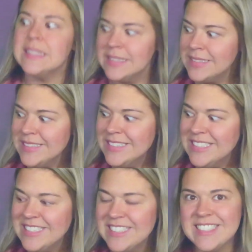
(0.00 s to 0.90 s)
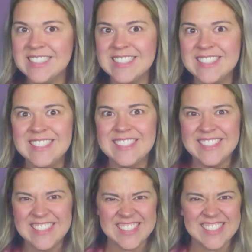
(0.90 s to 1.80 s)
Oh,
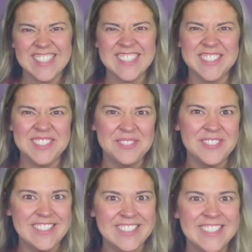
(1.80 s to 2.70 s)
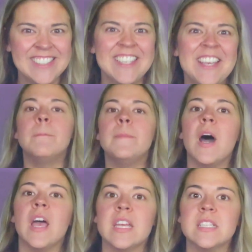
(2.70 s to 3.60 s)
that's kind of creepy.
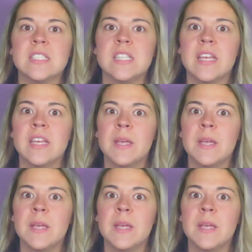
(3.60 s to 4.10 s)
But,